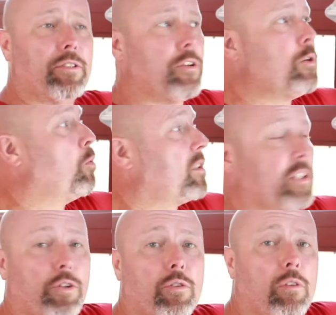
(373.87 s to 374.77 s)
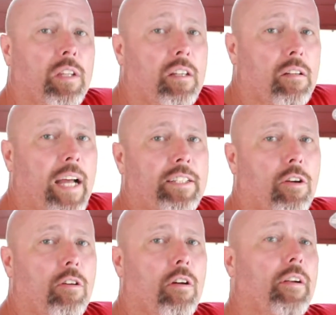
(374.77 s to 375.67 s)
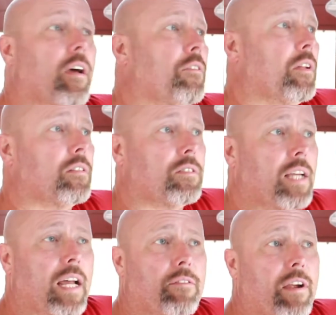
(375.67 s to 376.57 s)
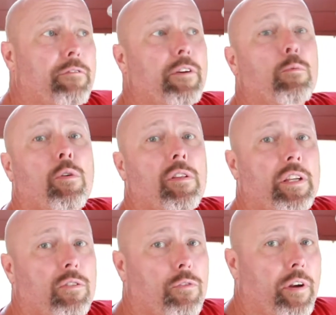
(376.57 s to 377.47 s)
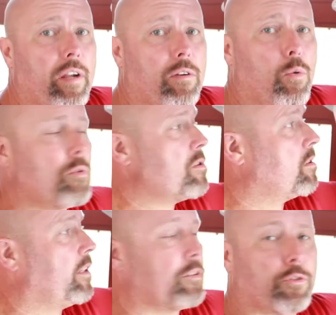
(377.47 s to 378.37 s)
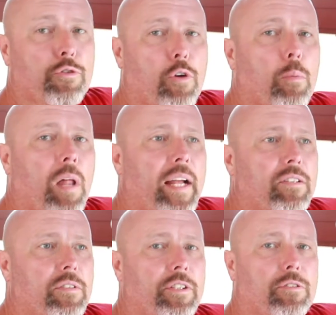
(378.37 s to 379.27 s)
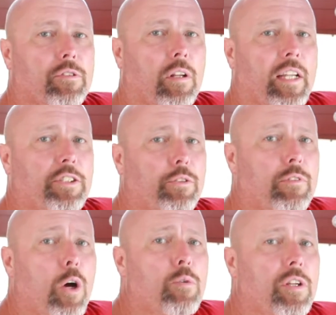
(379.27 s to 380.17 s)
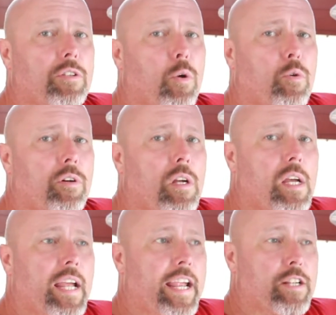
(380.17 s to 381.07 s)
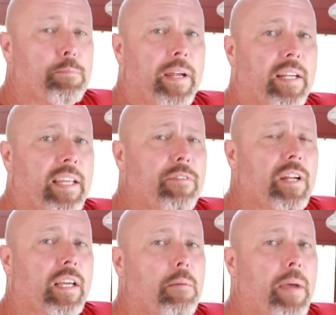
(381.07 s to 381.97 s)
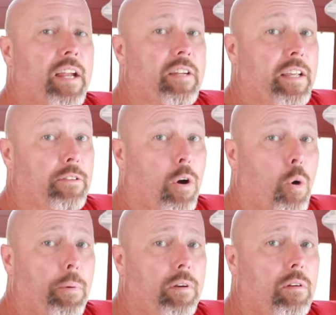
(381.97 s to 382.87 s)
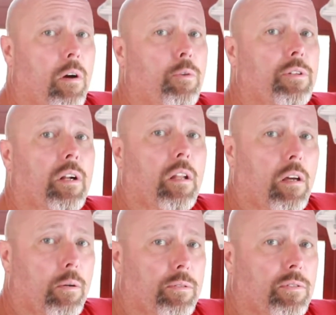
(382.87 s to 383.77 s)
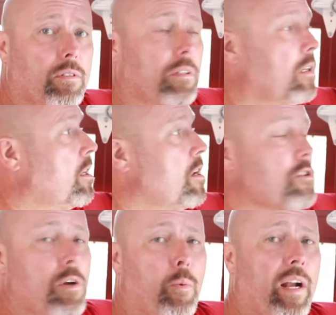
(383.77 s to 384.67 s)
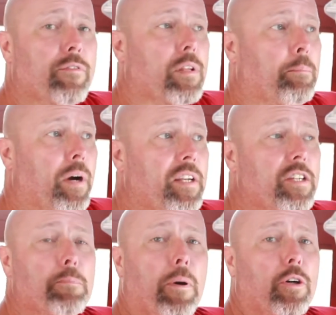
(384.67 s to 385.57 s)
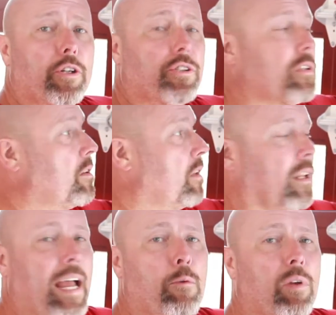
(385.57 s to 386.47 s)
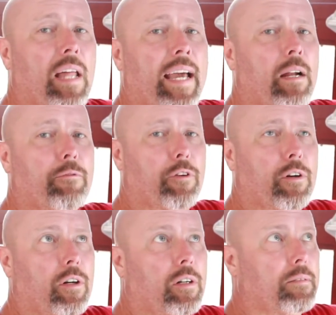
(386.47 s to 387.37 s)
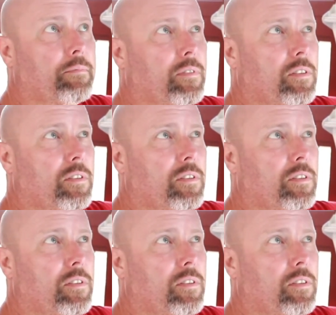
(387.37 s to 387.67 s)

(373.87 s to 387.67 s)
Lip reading: to you what these little lights are on the side of every one of these overhead doors. These are strobe lights. These are to let you know the door is being given a command to either open or to close. So whenever the button is pushed, the light will light up for,